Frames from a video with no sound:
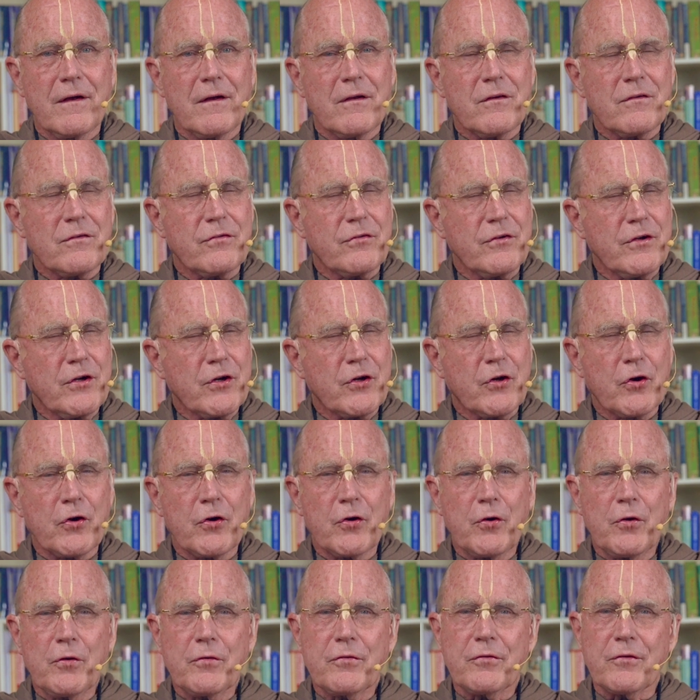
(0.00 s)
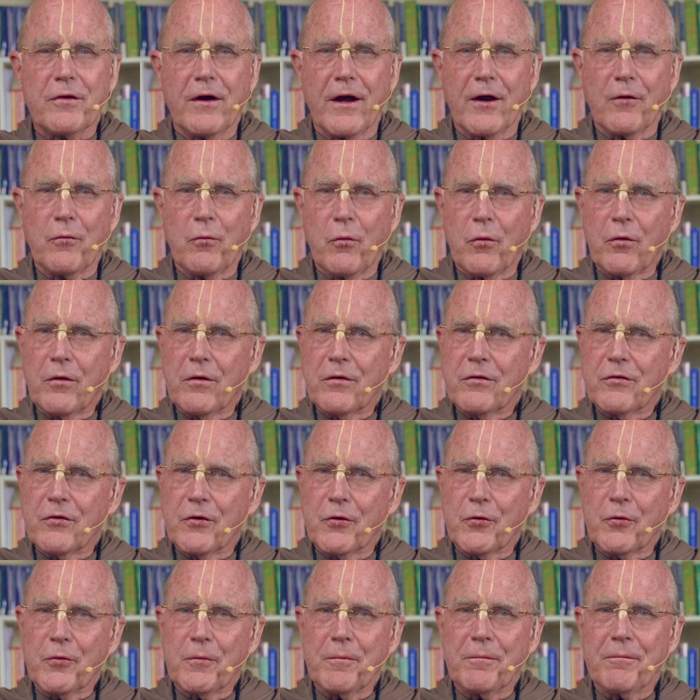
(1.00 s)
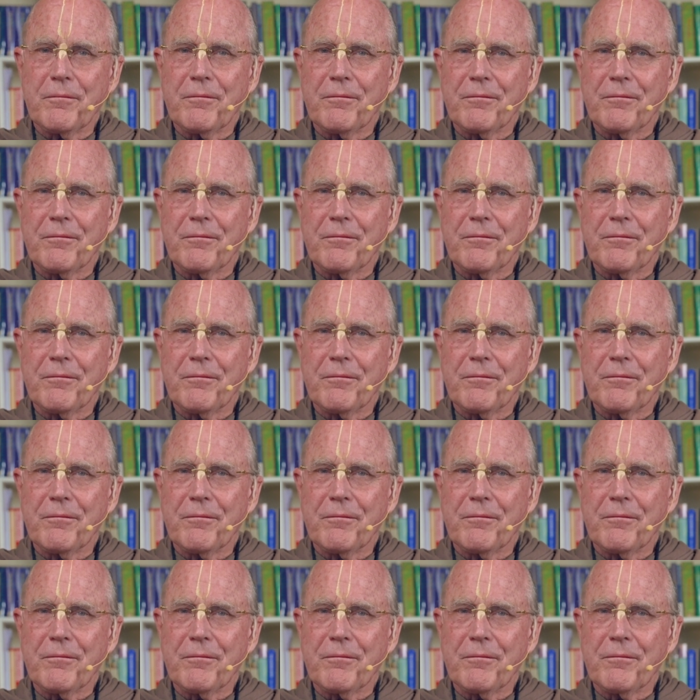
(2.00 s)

"See, girls, I warned you.